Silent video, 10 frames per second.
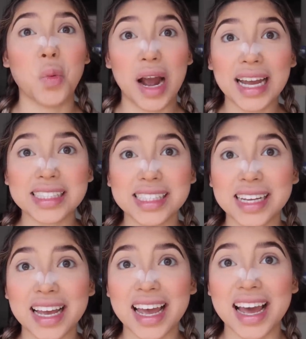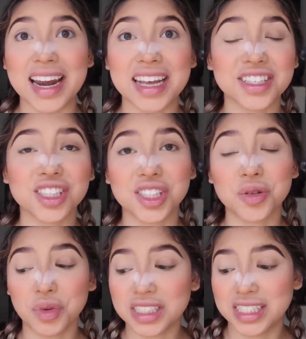wet, and it
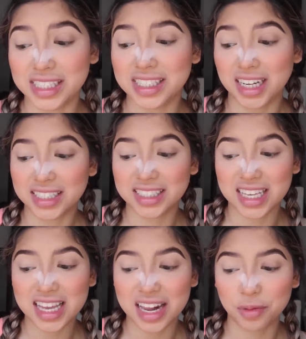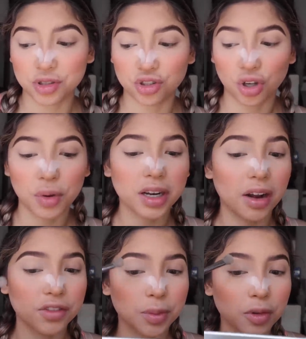just was disgusting, and it was so
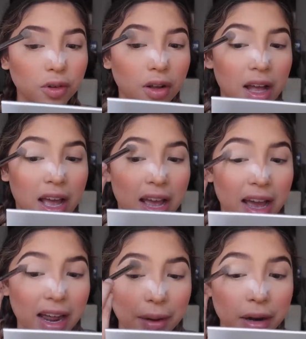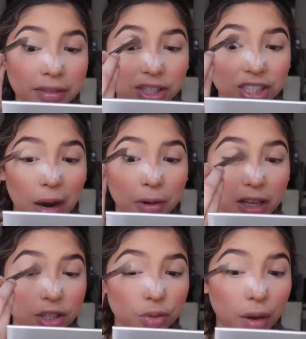uncomfortable, and I would have to shower
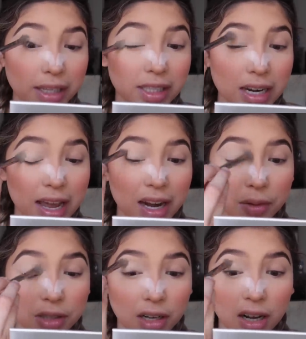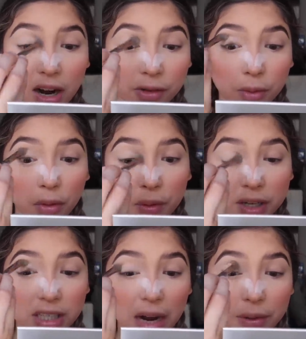like twice a day, and it was uncomfortable for me
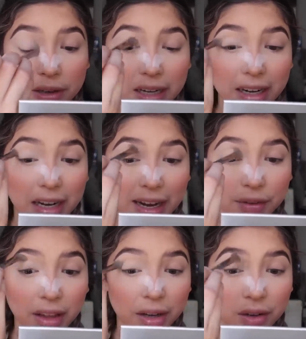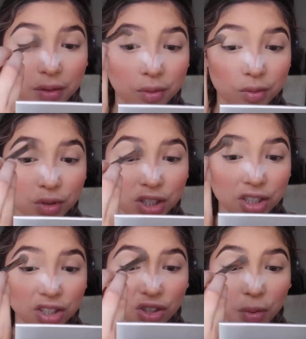to shower, and it kind of like was
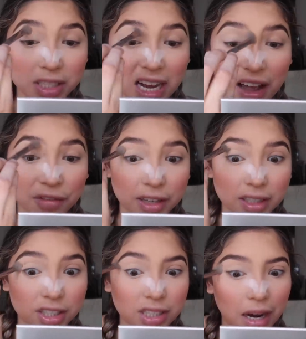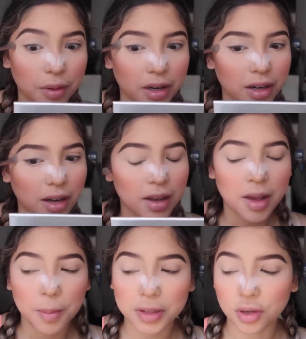just so much effort to shower.
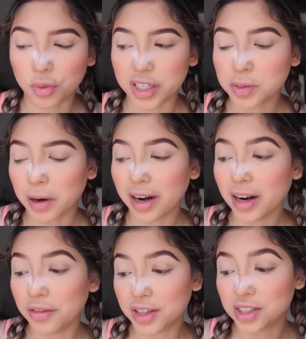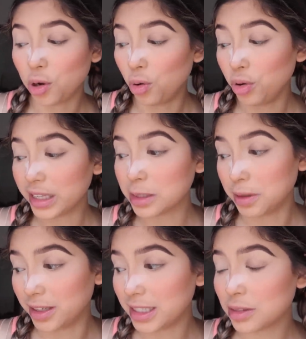But the worst part of this whole
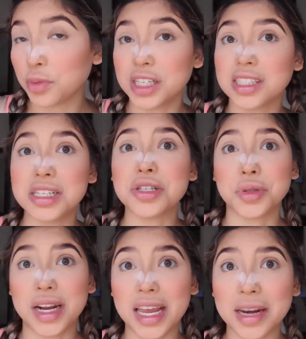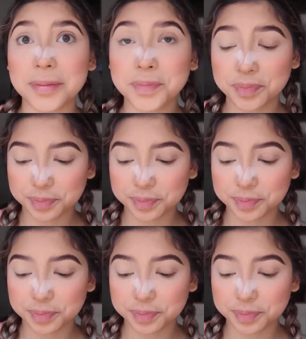experience was the drain.